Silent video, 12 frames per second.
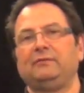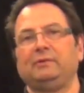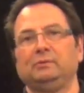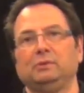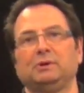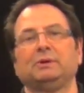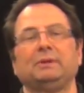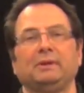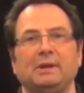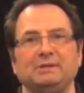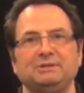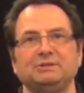If you look at the
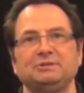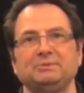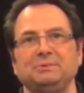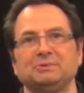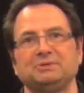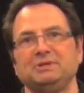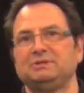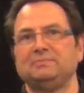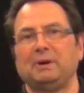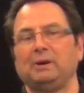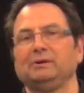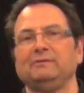light system, you'll see it's
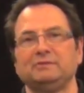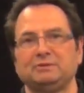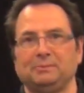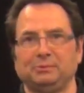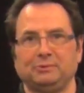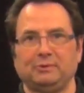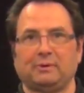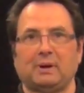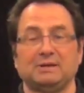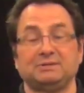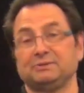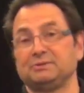barely visible to your
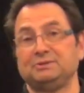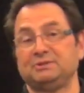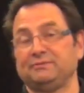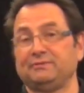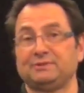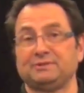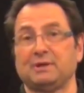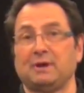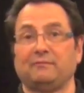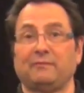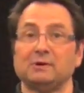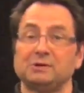eyes. It looks as if it's
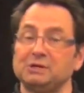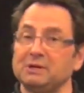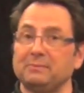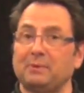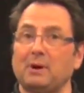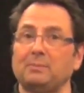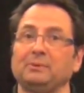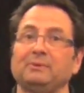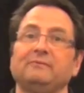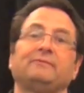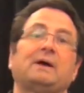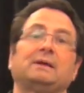not functioning
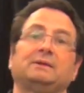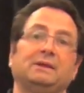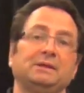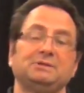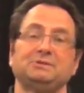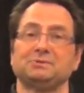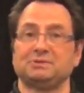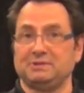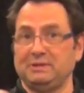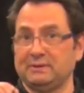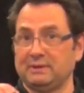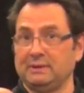properly. In fact it is. You'll
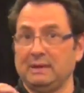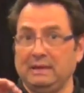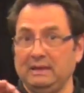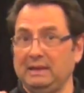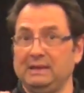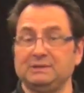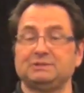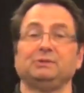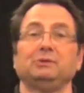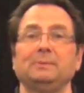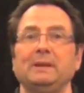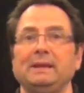see that it is
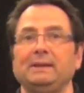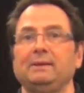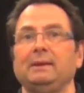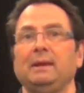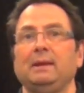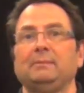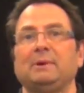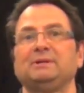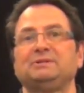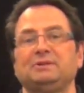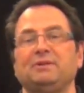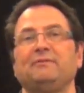illuminated, but
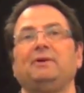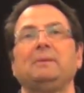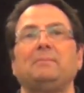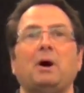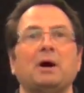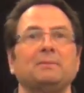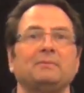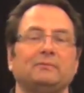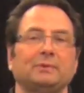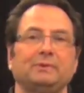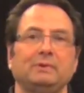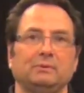it's at the very bottom of
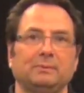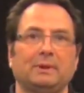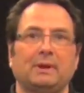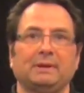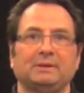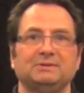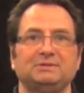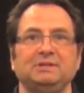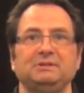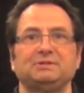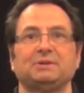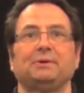what the human eye can
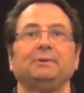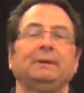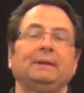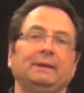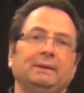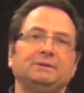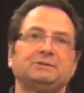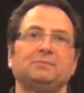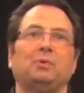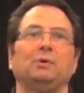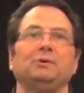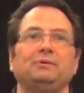see, so it's
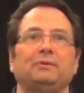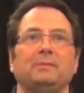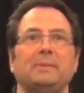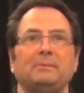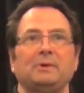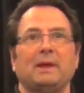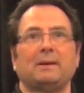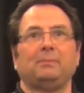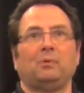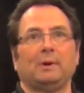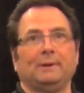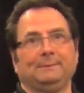important to remember
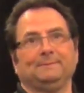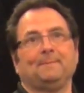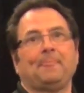that point.